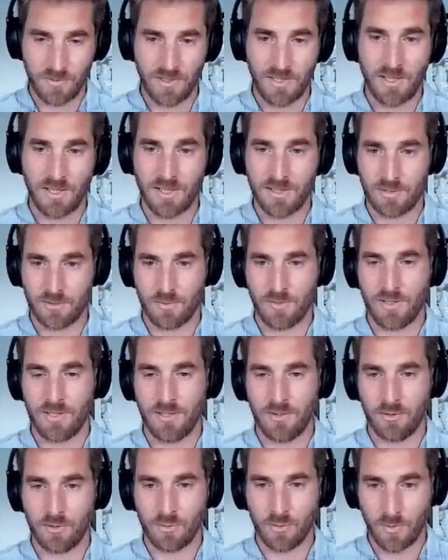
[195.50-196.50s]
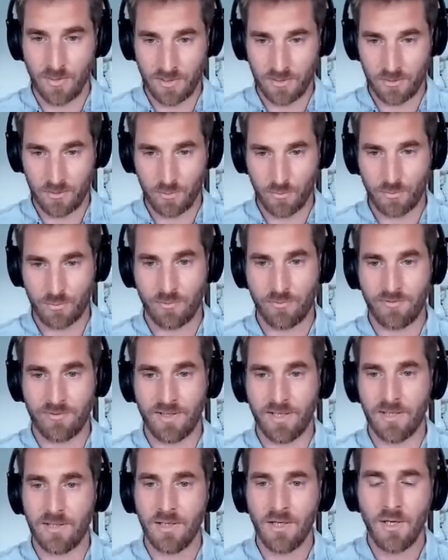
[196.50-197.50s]
we are try trying to
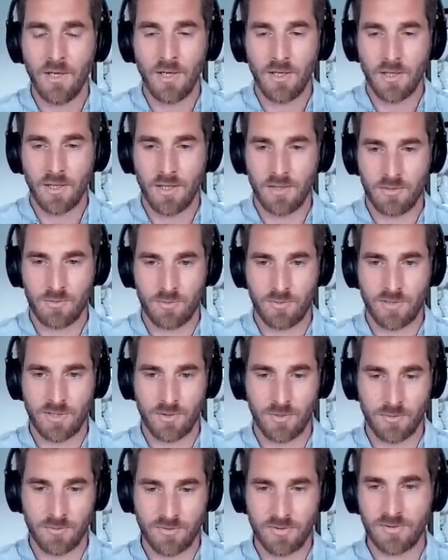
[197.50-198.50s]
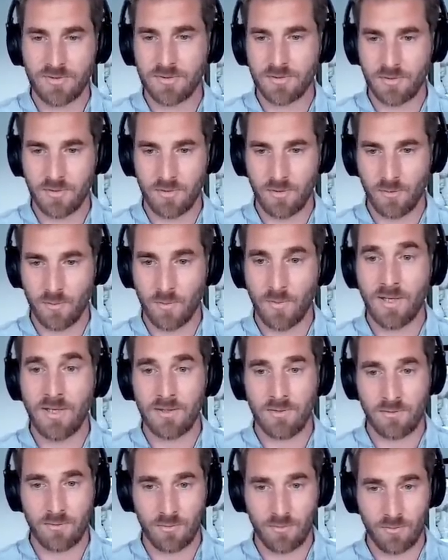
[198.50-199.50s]
provide uh, to our users, the
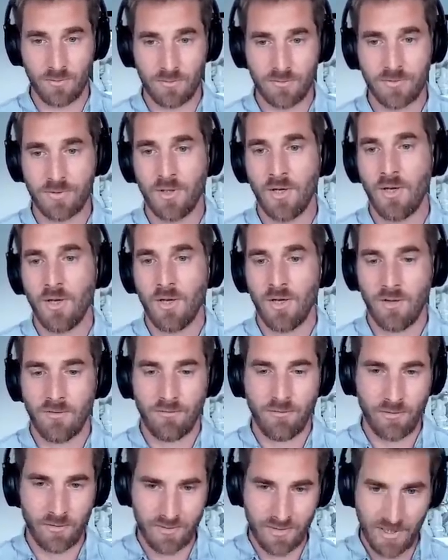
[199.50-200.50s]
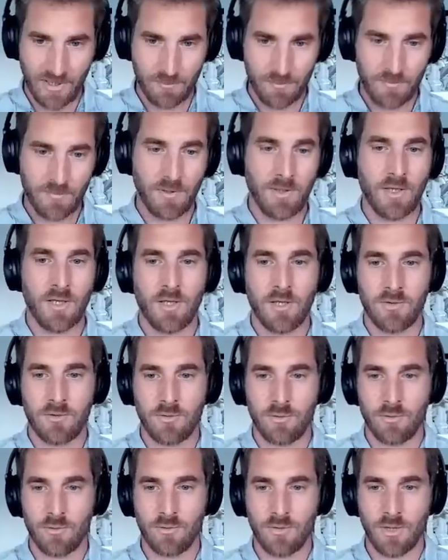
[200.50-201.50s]
right tools for them uh,
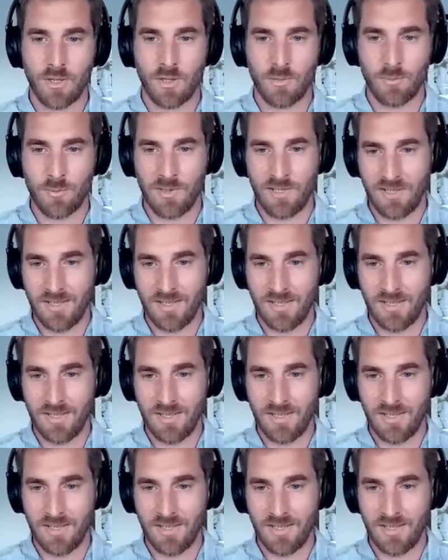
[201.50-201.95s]
to uh, be